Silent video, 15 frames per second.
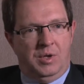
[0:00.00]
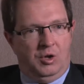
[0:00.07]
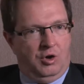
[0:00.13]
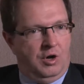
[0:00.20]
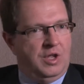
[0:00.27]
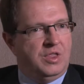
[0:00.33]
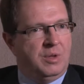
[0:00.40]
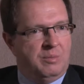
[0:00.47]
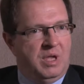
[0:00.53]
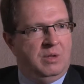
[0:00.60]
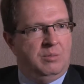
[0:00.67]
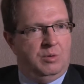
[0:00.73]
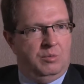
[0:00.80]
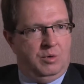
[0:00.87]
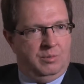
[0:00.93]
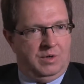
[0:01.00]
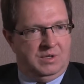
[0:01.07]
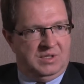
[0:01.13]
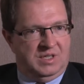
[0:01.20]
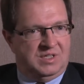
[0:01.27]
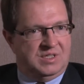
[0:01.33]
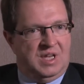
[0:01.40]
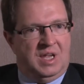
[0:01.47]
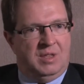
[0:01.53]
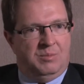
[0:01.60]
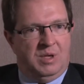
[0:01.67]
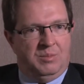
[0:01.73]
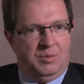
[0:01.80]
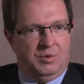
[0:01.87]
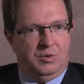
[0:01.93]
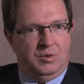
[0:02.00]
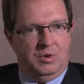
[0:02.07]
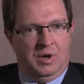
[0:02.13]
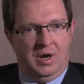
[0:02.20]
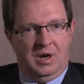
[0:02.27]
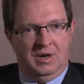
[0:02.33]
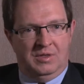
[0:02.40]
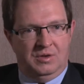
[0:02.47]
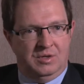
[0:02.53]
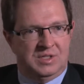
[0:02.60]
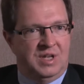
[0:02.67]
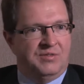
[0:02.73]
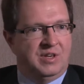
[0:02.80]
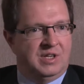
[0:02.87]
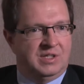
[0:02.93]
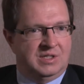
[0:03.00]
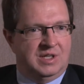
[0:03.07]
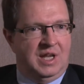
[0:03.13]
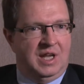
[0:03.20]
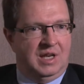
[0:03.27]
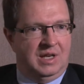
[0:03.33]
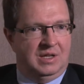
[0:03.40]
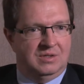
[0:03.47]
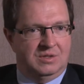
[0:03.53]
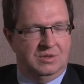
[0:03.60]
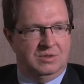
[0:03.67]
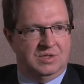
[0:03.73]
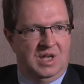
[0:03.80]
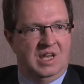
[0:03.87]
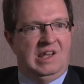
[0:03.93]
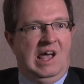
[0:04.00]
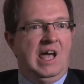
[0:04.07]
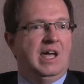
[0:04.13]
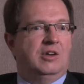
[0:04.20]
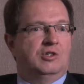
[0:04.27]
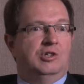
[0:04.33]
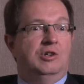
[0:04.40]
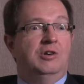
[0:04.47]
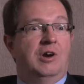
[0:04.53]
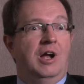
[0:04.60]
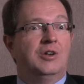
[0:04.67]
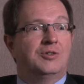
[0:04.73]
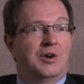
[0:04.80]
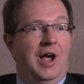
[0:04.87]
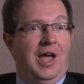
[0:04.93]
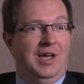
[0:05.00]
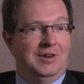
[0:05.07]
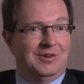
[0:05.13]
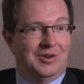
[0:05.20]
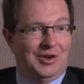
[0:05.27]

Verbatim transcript: beyond the baby boomers, let's say the people who are in their 70s and 80s, who say, "Yeah, sure, I'll try it."